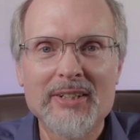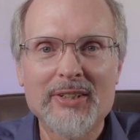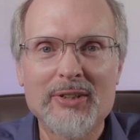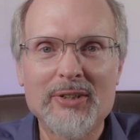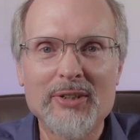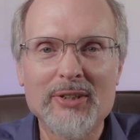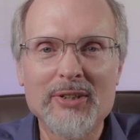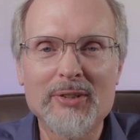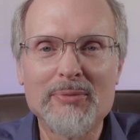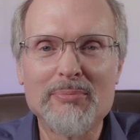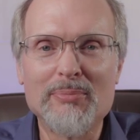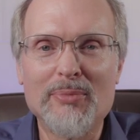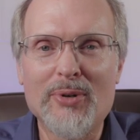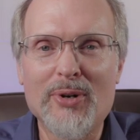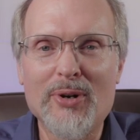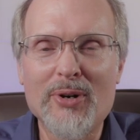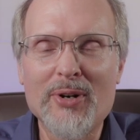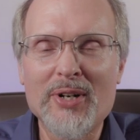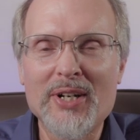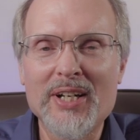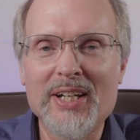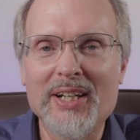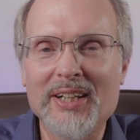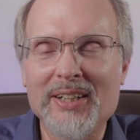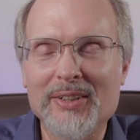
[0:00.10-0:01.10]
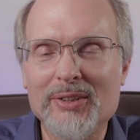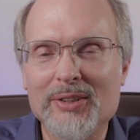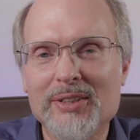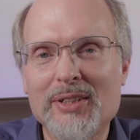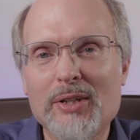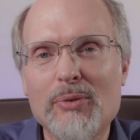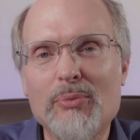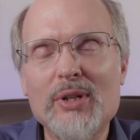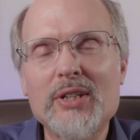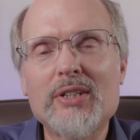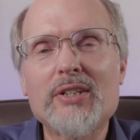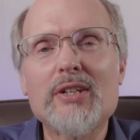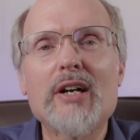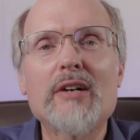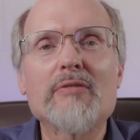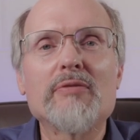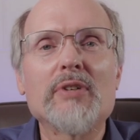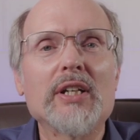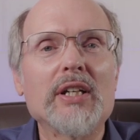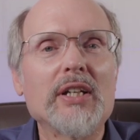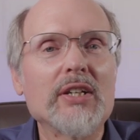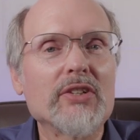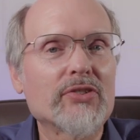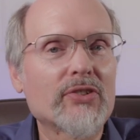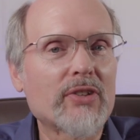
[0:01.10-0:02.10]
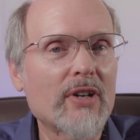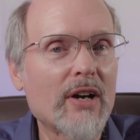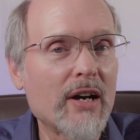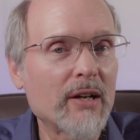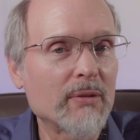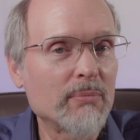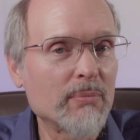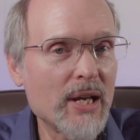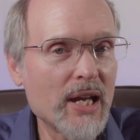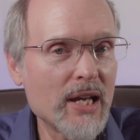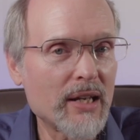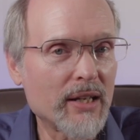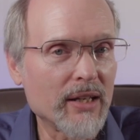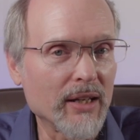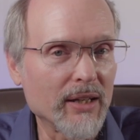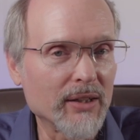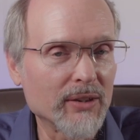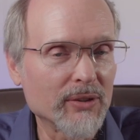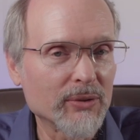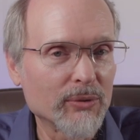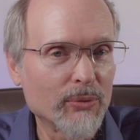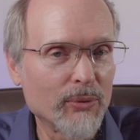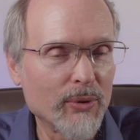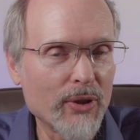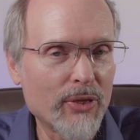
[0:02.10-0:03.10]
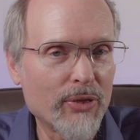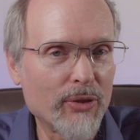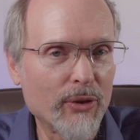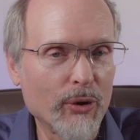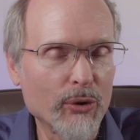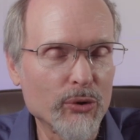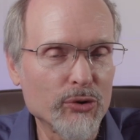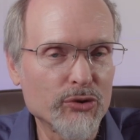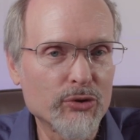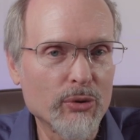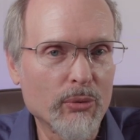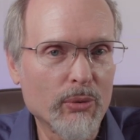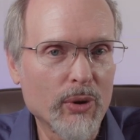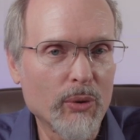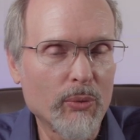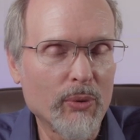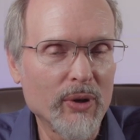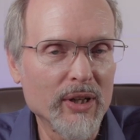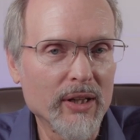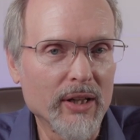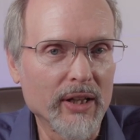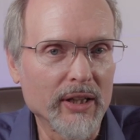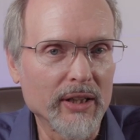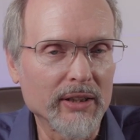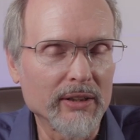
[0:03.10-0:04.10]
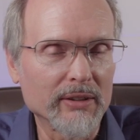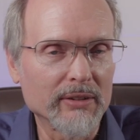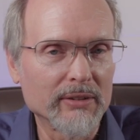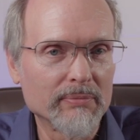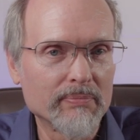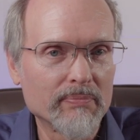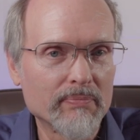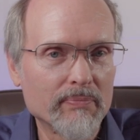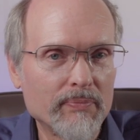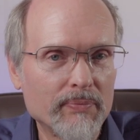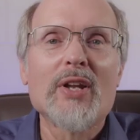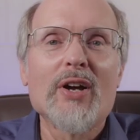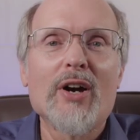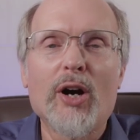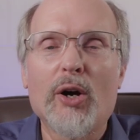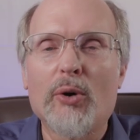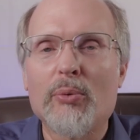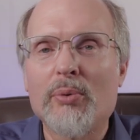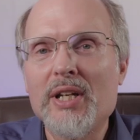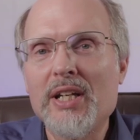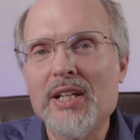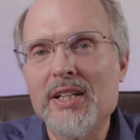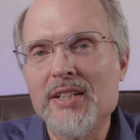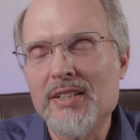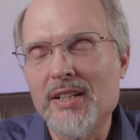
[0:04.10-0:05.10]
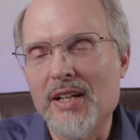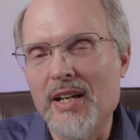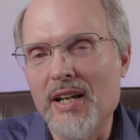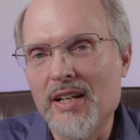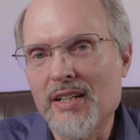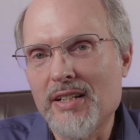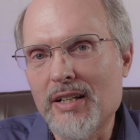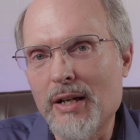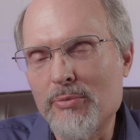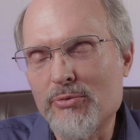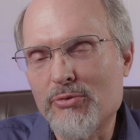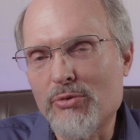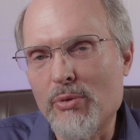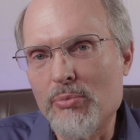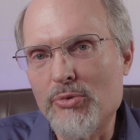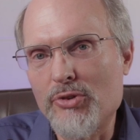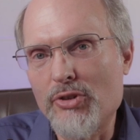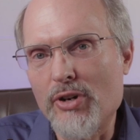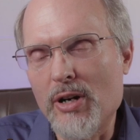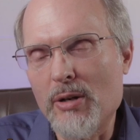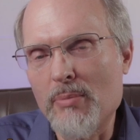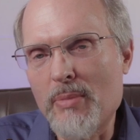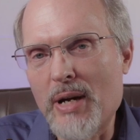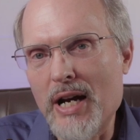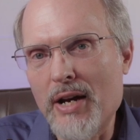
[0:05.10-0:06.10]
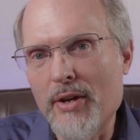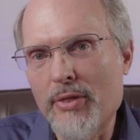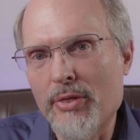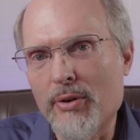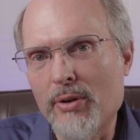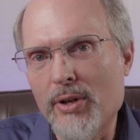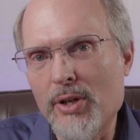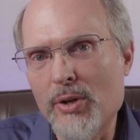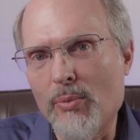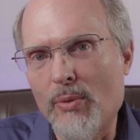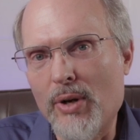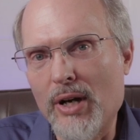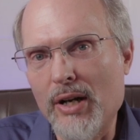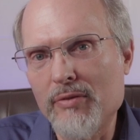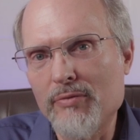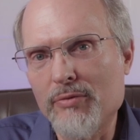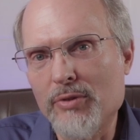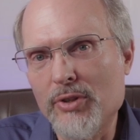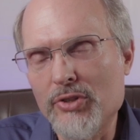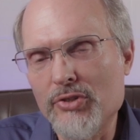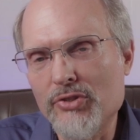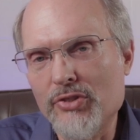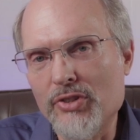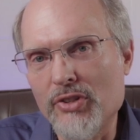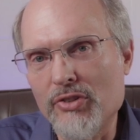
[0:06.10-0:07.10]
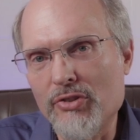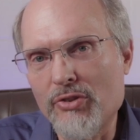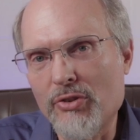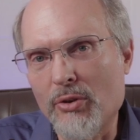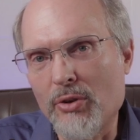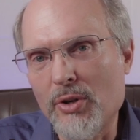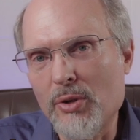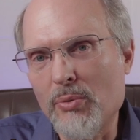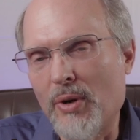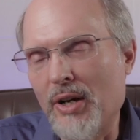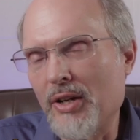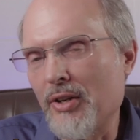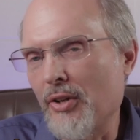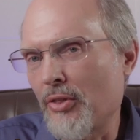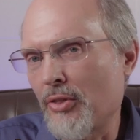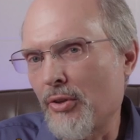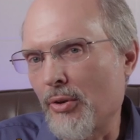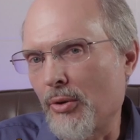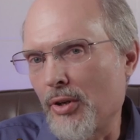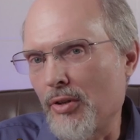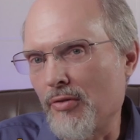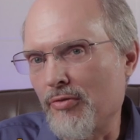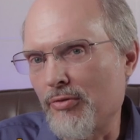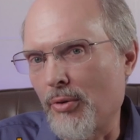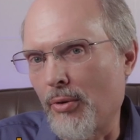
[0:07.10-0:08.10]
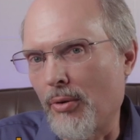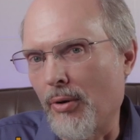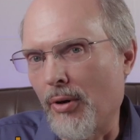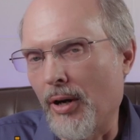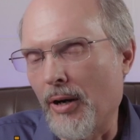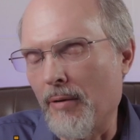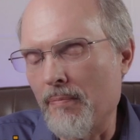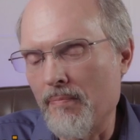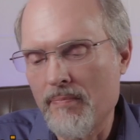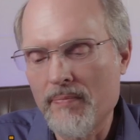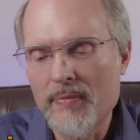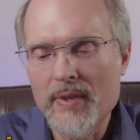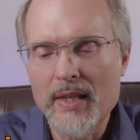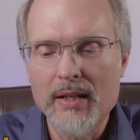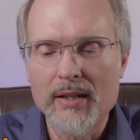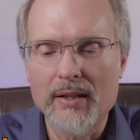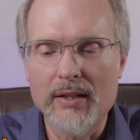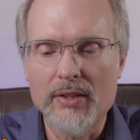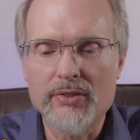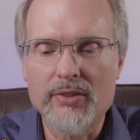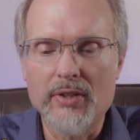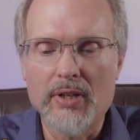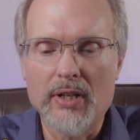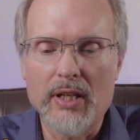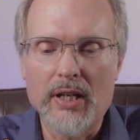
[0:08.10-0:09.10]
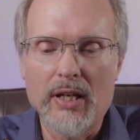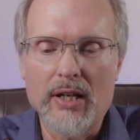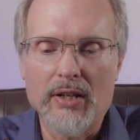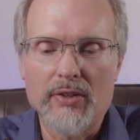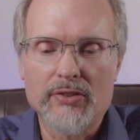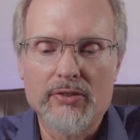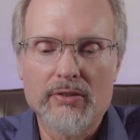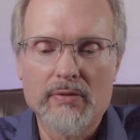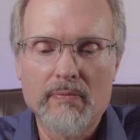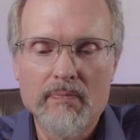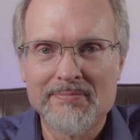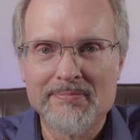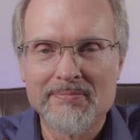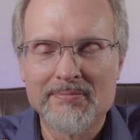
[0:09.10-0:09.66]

Good morning. What covenant is God making with those who are willing? Our reading today comes from Jeremiah thirty-one, verses thirty-one to thirty-four. Listen to this.